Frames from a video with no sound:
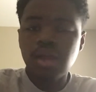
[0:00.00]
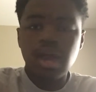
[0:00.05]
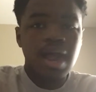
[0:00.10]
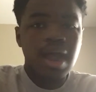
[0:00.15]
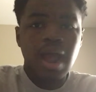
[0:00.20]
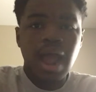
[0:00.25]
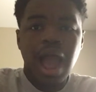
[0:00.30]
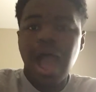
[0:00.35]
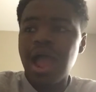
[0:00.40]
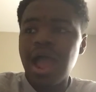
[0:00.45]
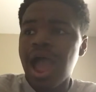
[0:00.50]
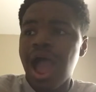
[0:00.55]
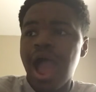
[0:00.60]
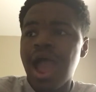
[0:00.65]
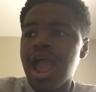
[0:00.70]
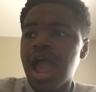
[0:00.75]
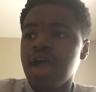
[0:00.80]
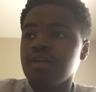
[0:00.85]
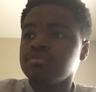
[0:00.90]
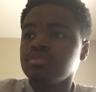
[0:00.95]

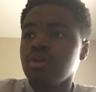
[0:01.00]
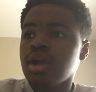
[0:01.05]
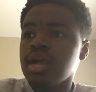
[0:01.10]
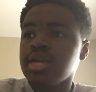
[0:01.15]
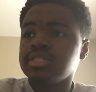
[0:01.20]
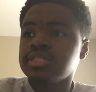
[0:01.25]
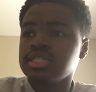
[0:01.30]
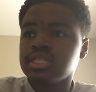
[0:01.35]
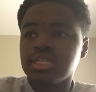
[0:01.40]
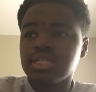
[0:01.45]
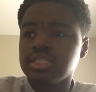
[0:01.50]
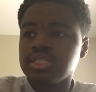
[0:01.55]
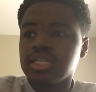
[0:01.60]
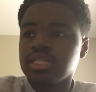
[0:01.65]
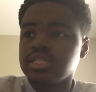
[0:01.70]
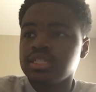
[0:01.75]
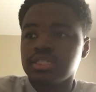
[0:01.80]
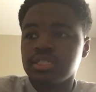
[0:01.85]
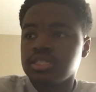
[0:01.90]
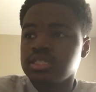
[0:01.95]
I have no idea.
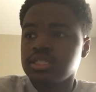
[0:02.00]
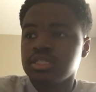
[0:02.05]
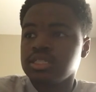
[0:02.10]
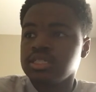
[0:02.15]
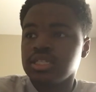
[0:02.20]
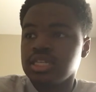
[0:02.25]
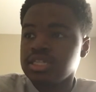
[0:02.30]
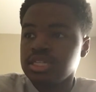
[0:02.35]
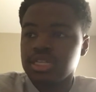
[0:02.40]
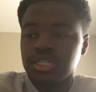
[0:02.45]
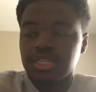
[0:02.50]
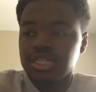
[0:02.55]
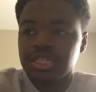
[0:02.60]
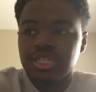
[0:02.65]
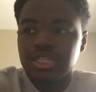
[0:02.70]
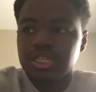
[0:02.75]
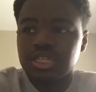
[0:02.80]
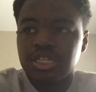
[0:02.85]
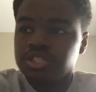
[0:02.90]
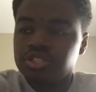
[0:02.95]
Yeah,
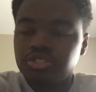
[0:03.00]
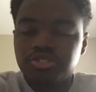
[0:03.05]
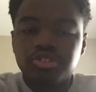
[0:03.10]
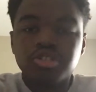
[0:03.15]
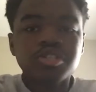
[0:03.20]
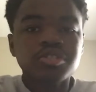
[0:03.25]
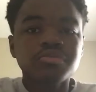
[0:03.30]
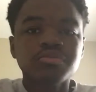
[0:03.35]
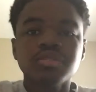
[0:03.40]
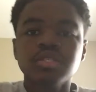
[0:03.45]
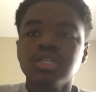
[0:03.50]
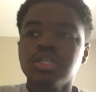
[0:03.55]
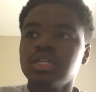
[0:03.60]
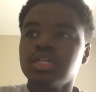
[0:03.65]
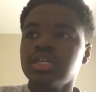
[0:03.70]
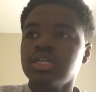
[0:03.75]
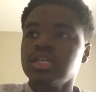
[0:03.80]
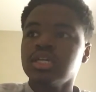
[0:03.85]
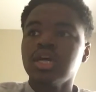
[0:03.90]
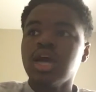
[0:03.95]
it's true.
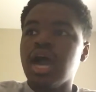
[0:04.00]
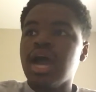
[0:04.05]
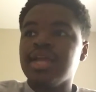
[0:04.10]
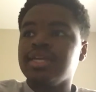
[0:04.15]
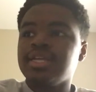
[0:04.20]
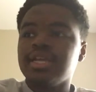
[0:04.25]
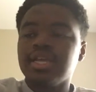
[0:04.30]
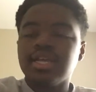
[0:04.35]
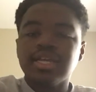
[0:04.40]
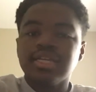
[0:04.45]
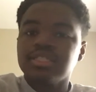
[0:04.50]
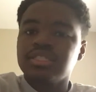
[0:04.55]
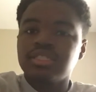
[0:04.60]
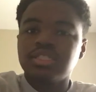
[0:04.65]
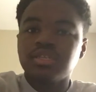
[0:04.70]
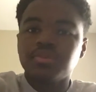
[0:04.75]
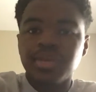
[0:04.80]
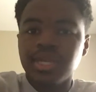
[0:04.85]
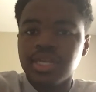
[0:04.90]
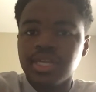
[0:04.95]
I
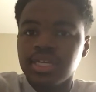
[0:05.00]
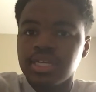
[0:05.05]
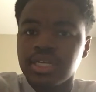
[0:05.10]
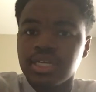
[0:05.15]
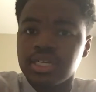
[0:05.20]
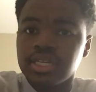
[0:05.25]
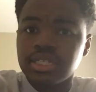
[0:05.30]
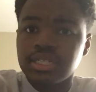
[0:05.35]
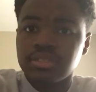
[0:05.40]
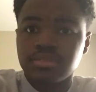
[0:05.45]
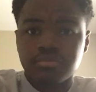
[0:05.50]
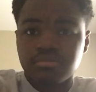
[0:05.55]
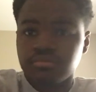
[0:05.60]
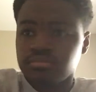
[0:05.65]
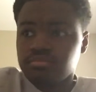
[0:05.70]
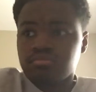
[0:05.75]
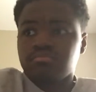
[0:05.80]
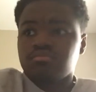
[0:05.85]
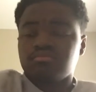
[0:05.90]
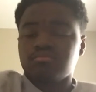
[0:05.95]
guess Tamina
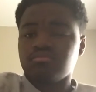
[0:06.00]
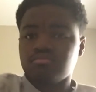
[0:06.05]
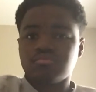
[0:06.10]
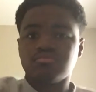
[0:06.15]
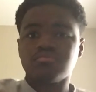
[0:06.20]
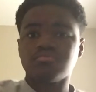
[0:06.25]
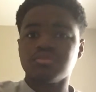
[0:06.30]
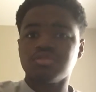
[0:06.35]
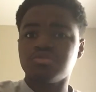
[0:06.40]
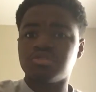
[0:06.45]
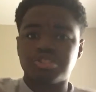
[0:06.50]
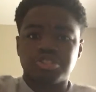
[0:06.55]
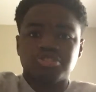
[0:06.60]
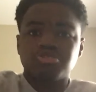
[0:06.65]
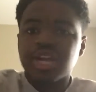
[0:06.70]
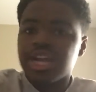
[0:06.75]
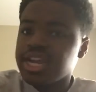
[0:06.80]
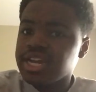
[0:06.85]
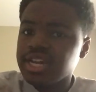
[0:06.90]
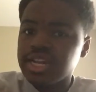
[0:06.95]
was
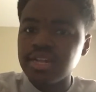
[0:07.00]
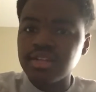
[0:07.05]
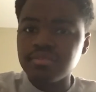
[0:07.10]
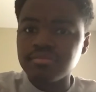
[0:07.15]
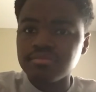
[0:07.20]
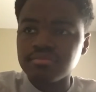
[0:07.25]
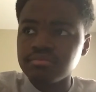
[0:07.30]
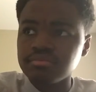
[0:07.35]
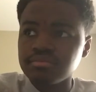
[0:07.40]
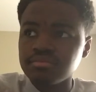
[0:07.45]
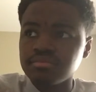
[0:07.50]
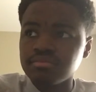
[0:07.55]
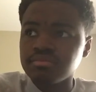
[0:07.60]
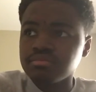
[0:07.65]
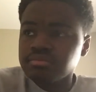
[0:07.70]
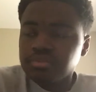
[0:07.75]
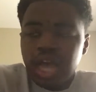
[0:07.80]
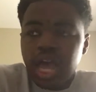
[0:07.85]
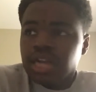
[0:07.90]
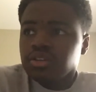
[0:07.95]
traded.
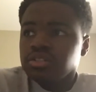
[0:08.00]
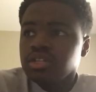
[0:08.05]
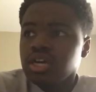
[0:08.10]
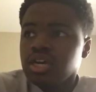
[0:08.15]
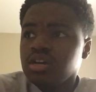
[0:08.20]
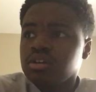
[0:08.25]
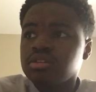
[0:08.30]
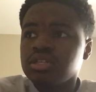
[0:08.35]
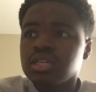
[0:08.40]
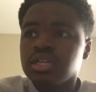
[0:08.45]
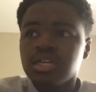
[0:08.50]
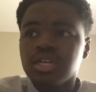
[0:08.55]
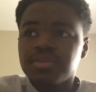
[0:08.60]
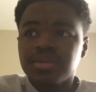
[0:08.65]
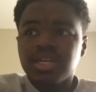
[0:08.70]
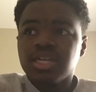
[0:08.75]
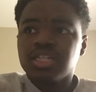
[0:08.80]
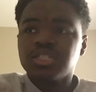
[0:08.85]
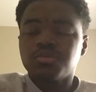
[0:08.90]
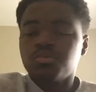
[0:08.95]
I don't know.
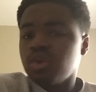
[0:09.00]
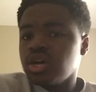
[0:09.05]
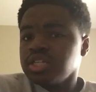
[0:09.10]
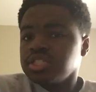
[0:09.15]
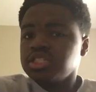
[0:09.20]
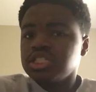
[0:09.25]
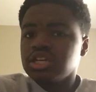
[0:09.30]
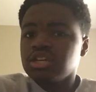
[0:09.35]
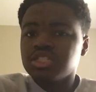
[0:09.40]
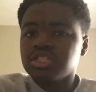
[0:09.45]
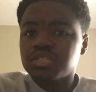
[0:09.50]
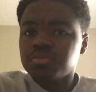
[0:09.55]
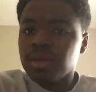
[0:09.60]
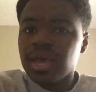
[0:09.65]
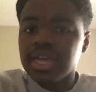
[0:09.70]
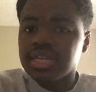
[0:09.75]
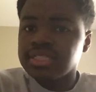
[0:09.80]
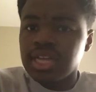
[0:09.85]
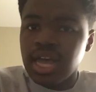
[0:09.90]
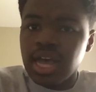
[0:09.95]
Because wasn't she on
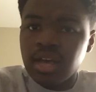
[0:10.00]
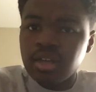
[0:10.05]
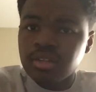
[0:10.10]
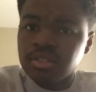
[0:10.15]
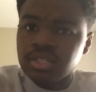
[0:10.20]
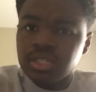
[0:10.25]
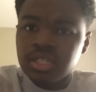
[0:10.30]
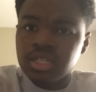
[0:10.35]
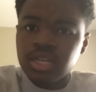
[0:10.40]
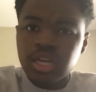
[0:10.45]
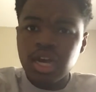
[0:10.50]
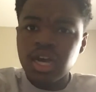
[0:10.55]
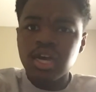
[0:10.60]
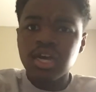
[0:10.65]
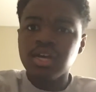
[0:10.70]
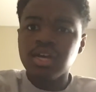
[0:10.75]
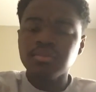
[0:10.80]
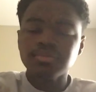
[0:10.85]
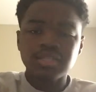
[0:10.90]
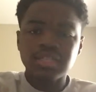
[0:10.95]
SmackDown
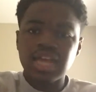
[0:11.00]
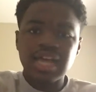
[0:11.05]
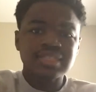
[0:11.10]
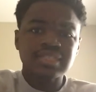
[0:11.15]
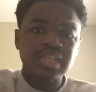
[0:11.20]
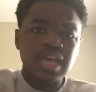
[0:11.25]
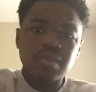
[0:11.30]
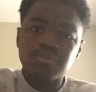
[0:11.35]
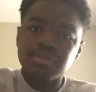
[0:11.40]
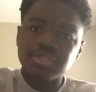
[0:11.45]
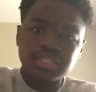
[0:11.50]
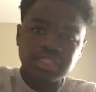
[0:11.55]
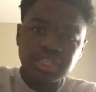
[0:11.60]
the last time we